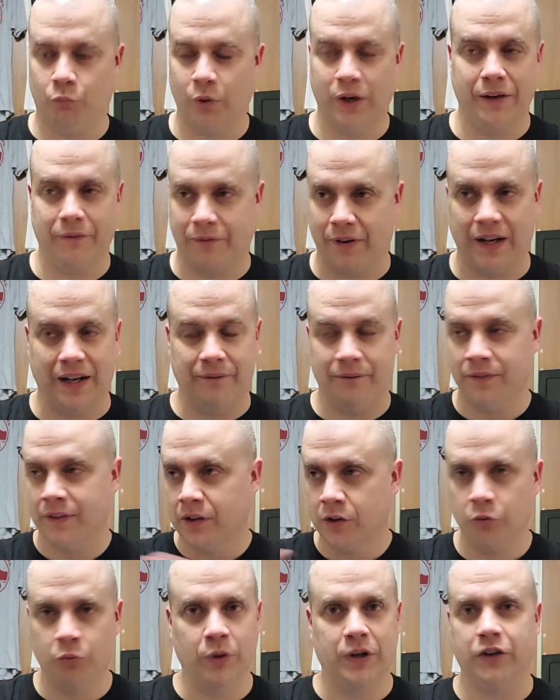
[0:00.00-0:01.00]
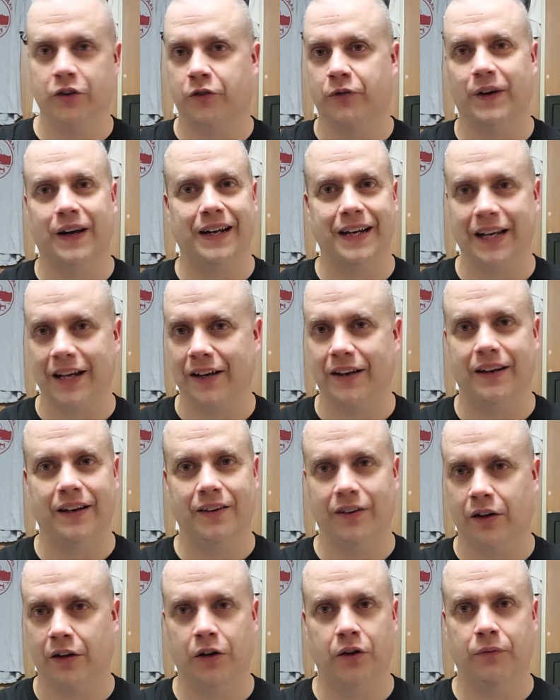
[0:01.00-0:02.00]
we find we just find out
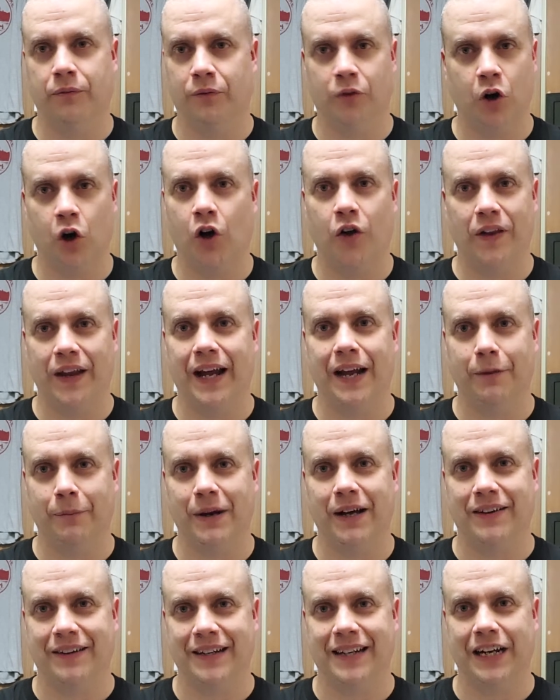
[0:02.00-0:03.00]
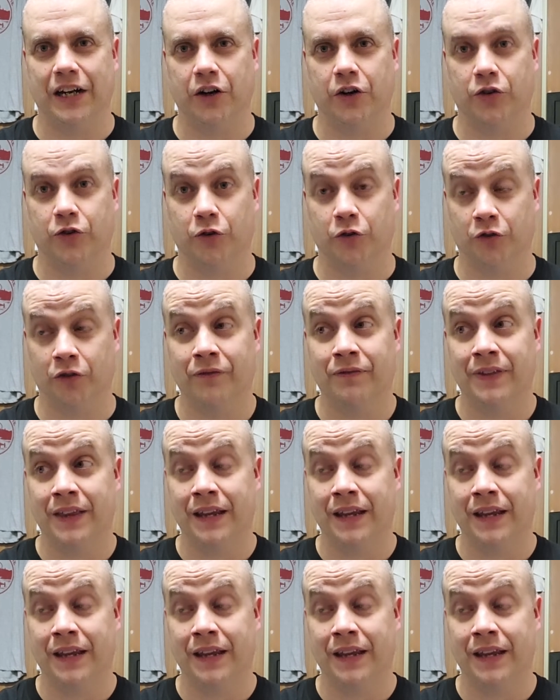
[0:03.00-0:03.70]
uh, all that about the characters.